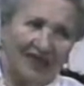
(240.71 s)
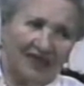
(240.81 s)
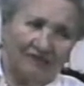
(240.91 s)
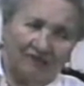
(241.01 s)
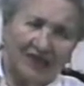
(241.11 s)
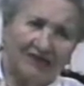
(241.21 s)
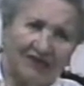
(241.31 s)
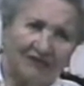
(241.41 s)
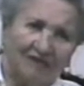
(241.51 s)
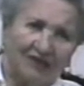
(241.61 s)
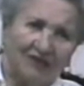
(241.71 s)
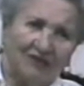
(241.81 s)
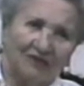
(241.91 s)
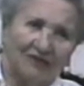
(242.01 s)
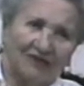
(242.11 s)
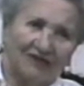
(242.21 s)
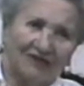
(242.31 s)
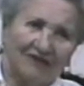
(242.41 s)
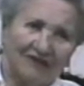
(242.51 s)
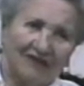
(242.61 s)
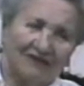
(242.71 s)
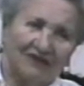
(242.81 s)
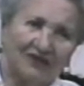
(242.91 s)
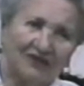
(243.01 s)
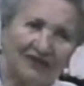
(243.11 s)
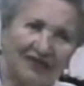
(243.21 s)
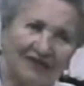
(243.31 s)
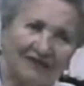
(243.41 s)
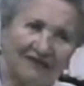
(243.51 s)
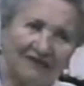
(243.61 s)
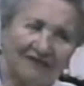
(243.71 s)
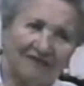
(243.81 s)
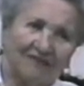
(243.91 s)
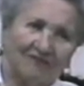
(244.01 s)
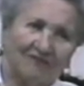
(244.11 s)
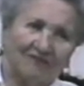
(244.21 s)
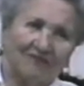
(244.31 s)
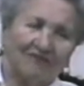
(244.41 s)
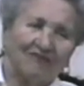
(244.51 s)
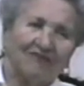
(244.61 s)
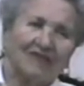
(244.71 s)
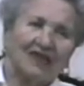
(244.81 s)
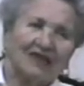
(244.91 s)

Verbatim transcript: I have missed him always after his death. Do you remember where you were when